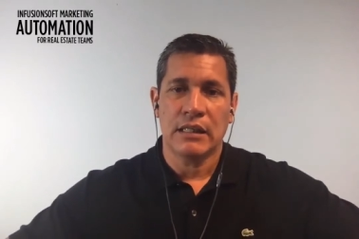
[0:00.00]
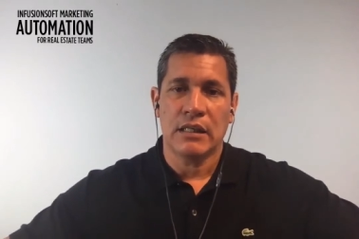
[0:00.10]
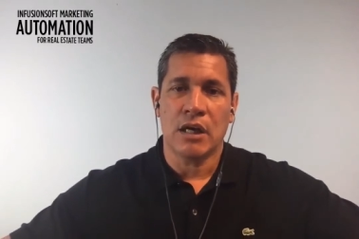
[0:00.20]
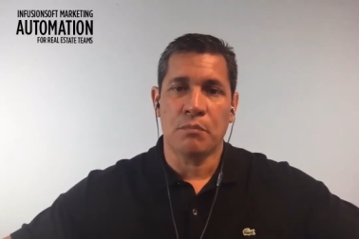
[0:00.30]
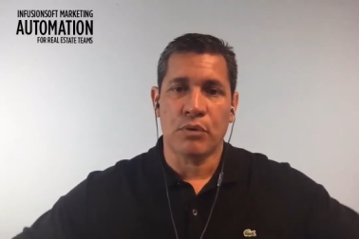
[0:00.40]

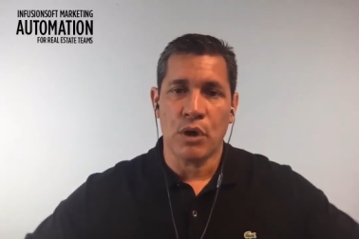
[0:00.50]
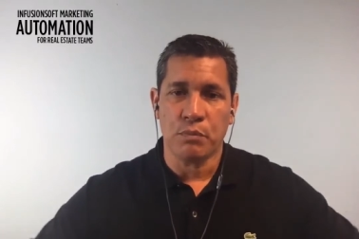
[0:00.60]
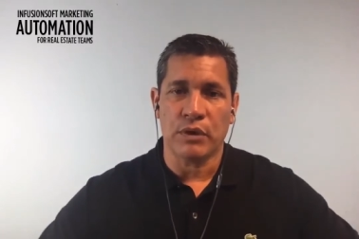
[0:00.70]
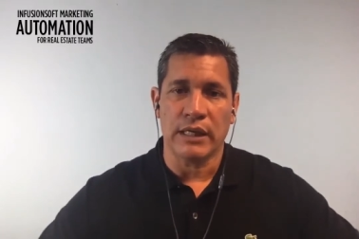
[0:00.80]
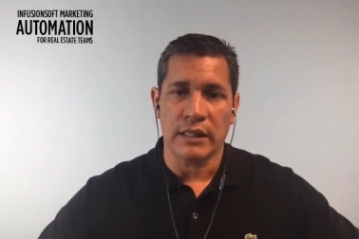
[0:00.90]

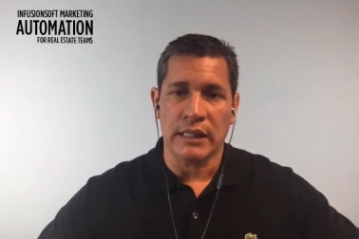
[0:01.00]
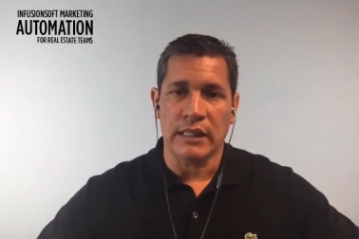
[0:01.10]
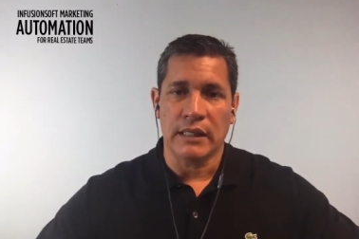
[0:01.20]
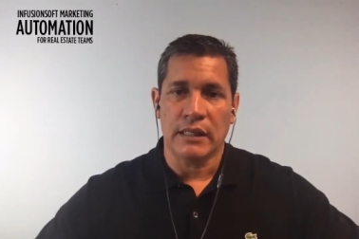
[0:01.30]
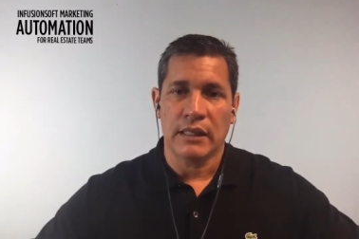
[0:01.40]
appropriately.
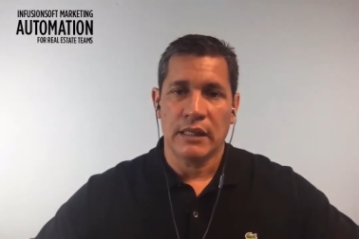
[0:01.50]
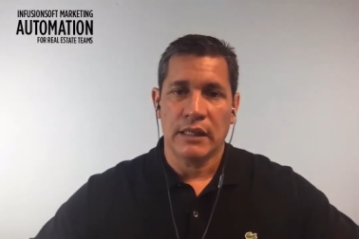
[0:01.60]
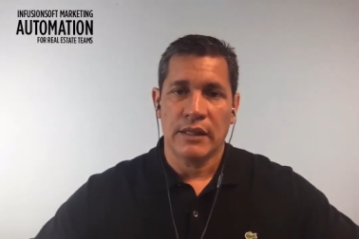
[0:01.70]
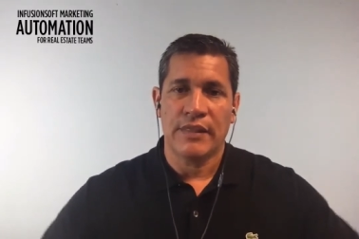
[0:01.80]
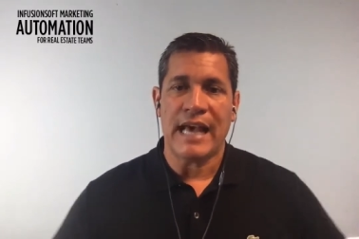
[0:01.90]

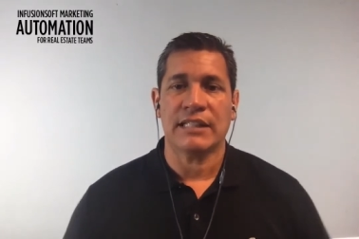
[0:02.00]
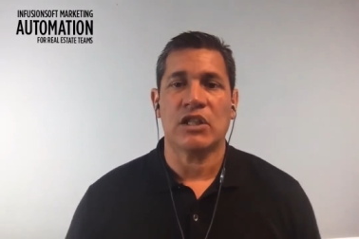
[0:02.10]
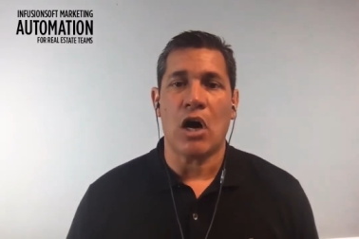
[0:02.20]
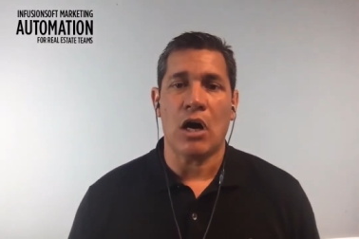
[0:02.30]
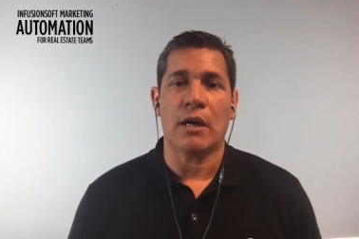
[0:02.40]
That's
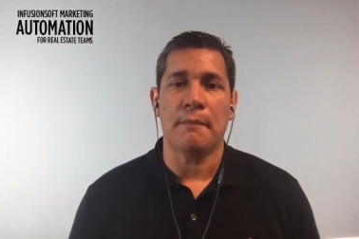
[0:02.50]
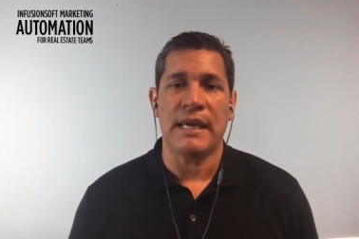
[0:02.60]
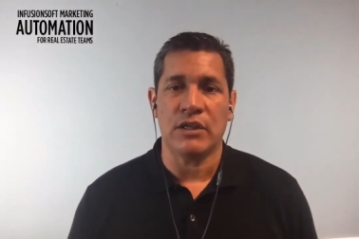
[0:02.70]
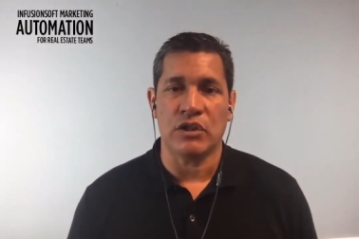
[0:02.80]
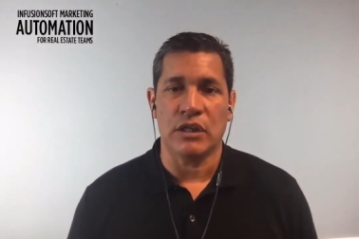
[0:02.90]

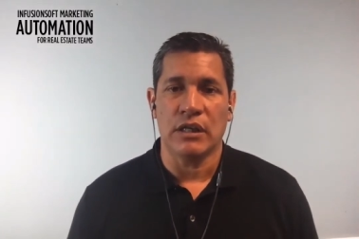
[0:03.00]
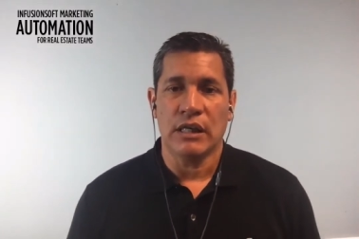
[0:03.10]
automation.